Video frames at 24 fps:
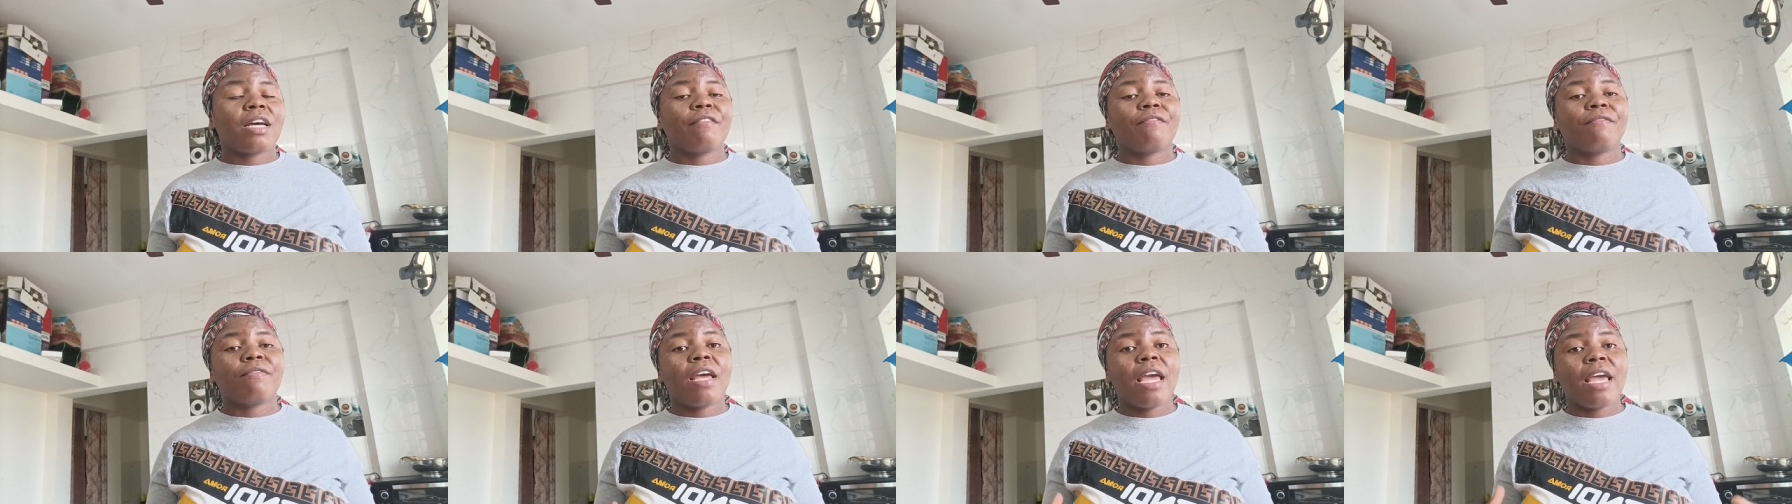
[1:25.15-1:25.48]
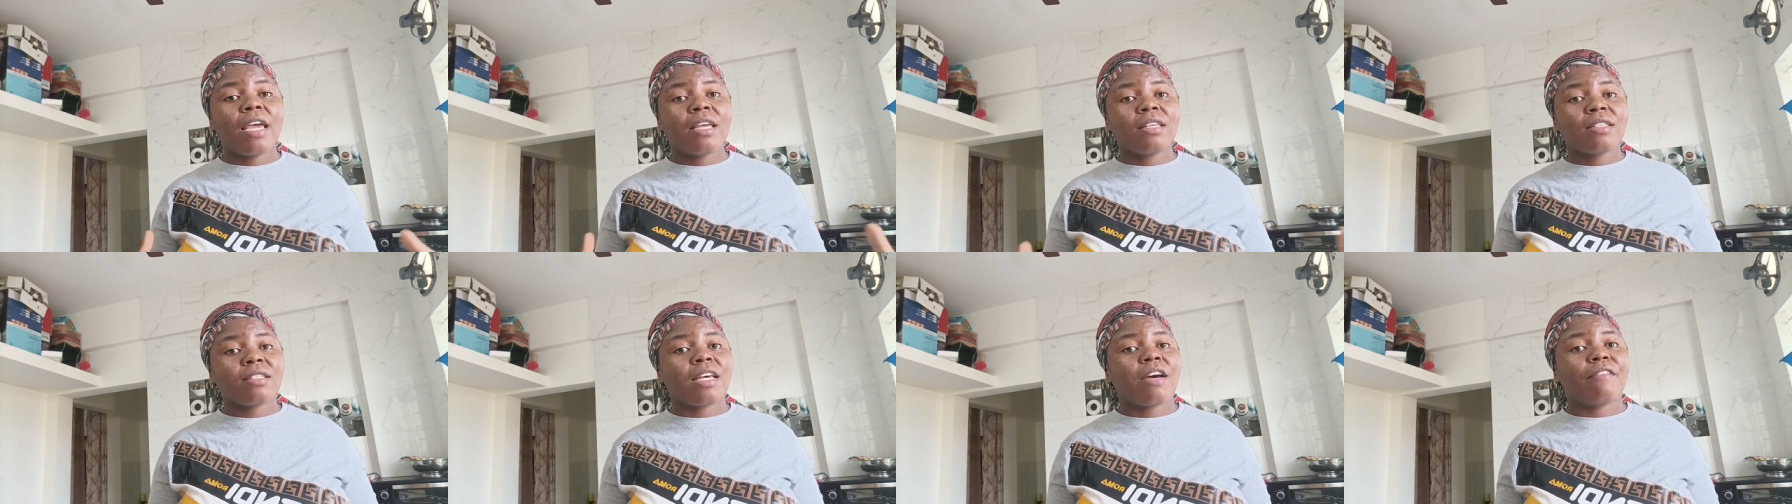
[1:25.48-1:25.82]
I've
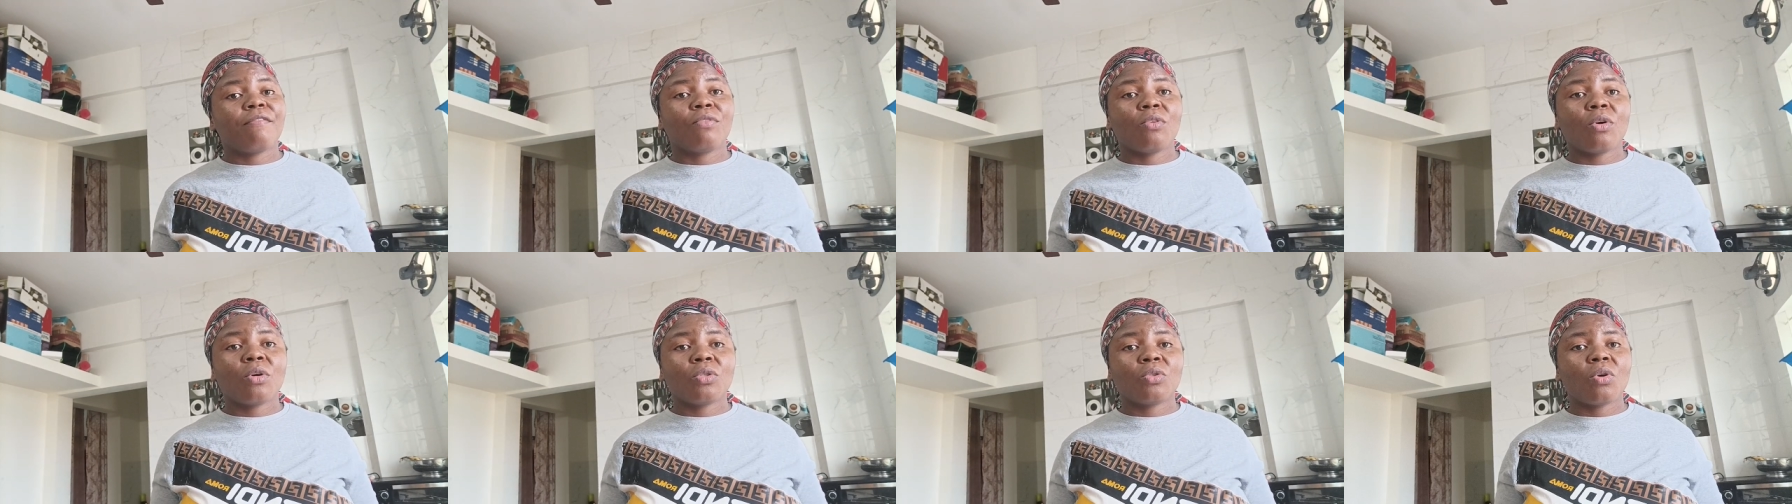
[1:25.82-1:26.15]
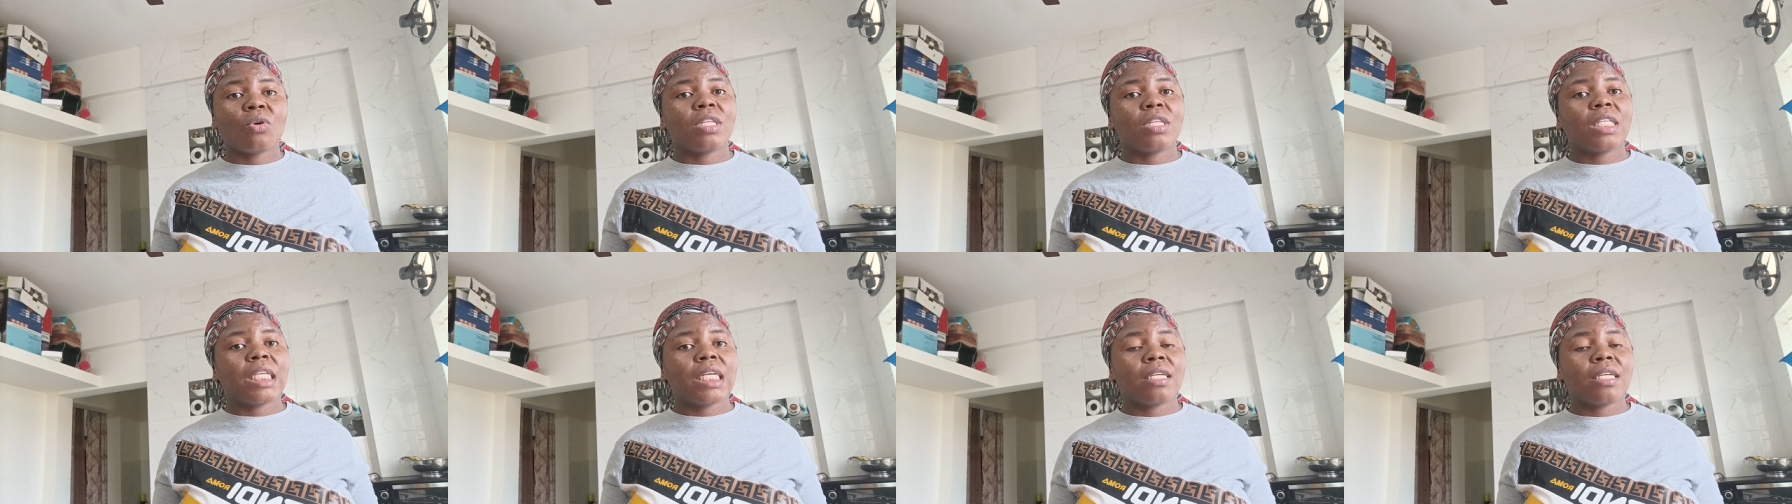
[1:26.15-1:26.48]
hence I've not
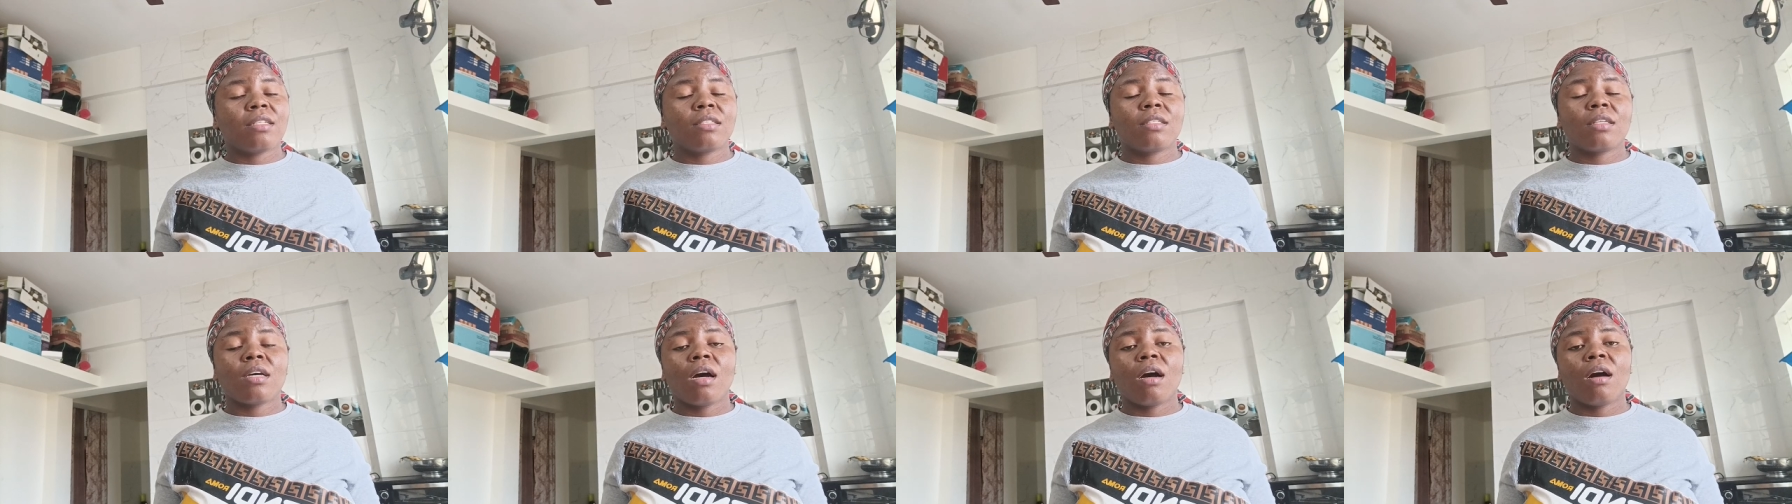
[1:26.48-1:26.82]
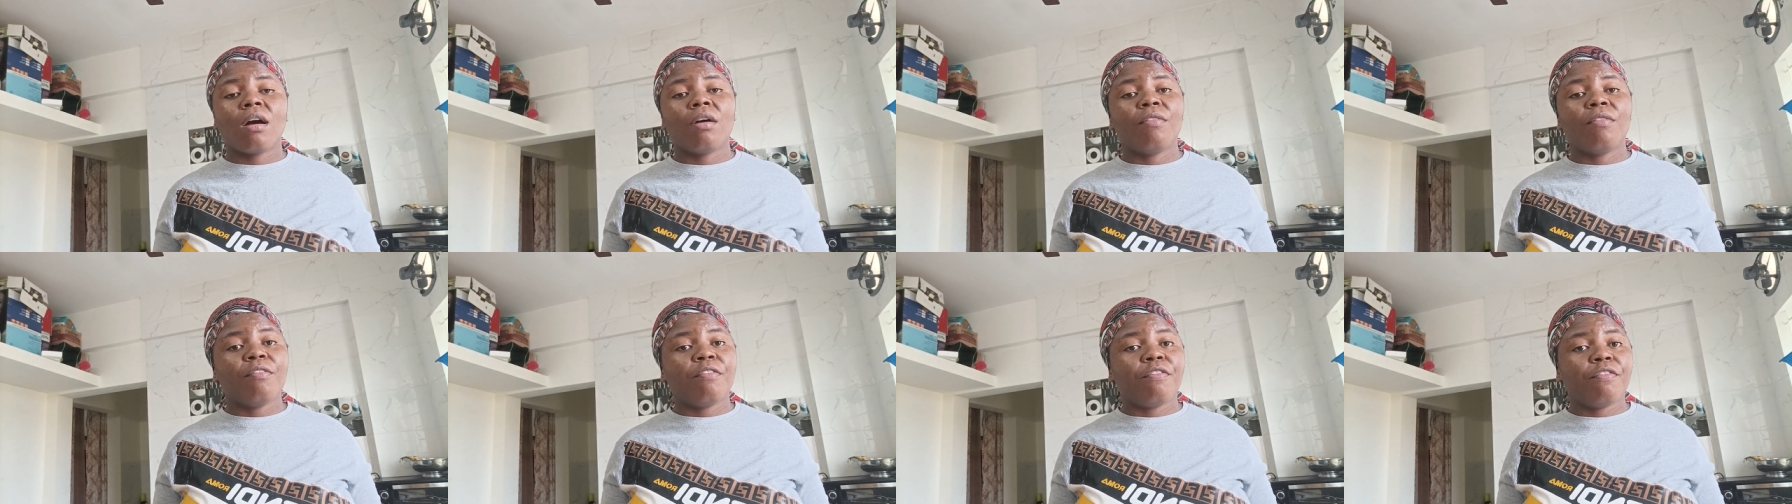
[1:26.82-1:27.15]
done this
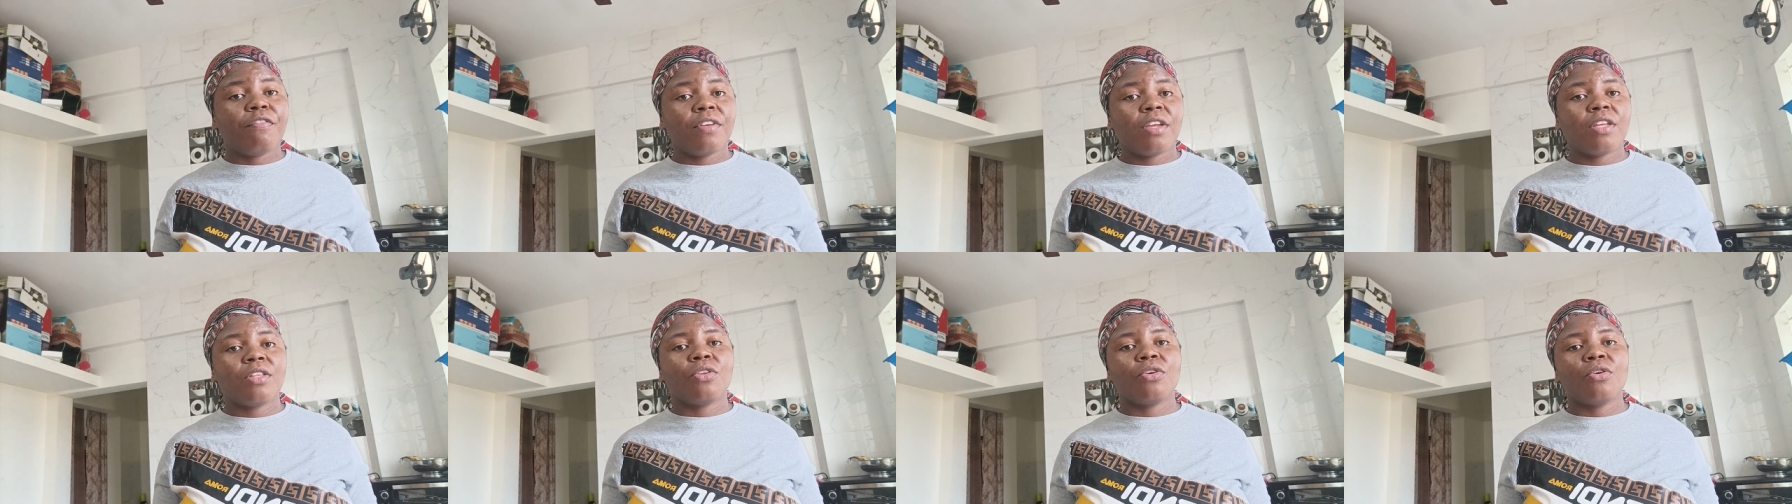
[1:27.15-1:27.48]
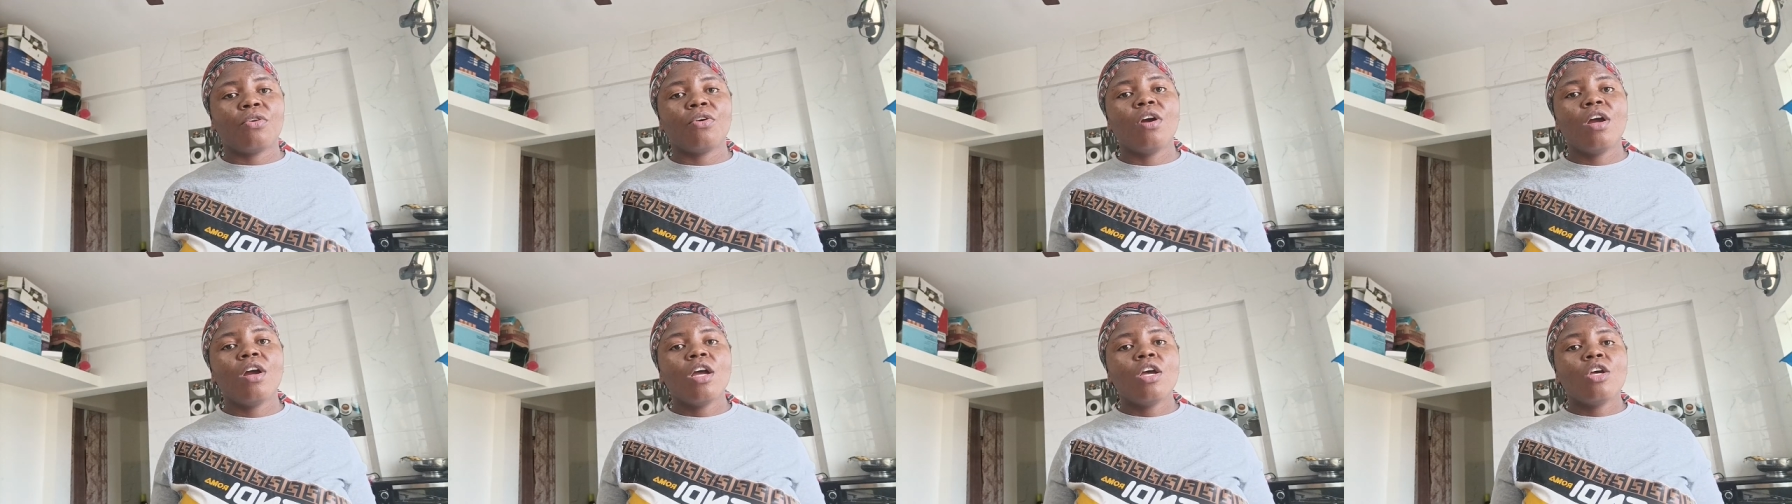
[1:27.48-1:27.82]
um
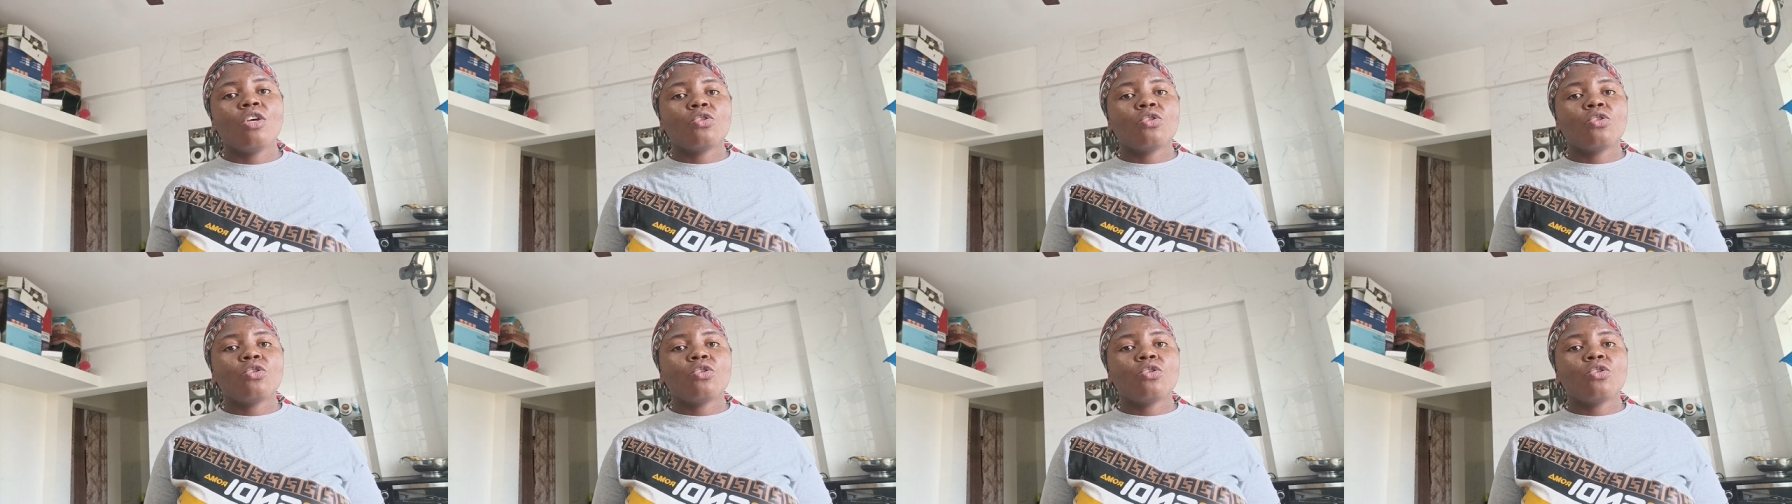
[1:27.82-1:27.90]
video.